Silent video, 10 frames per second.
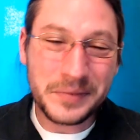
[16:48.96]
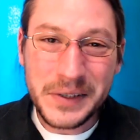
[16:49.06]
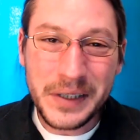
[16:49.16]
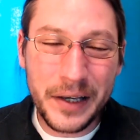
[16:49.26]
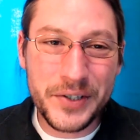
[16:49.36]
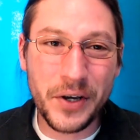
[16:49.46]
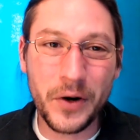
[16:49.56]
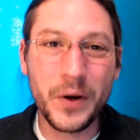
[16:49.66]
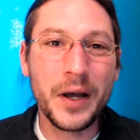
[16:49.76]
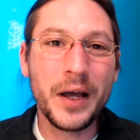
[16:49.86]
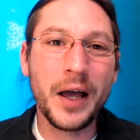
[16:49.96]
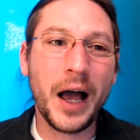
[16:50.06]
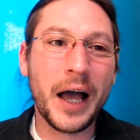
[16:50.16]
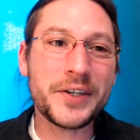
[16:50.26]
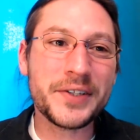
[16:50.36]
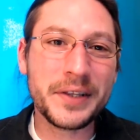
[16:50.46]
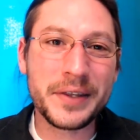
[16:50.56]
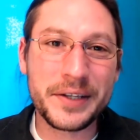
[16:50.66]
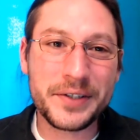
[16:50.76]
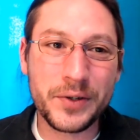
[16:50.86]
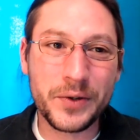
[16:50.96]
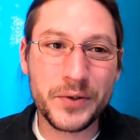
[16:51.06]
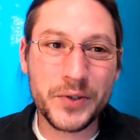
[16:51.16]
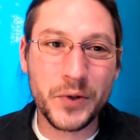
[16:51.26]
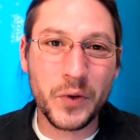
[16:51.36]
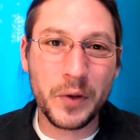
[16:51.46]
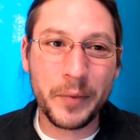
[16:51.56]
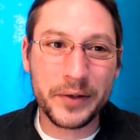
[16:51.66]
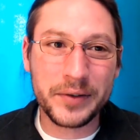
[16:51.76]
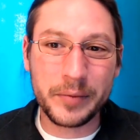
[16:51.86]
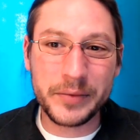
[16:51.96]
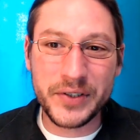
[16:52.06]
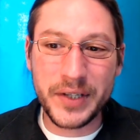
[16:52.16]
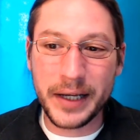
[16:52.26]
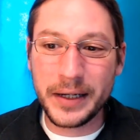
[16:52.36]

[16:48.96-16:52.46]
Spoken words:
So I just think that's so cool about them is that,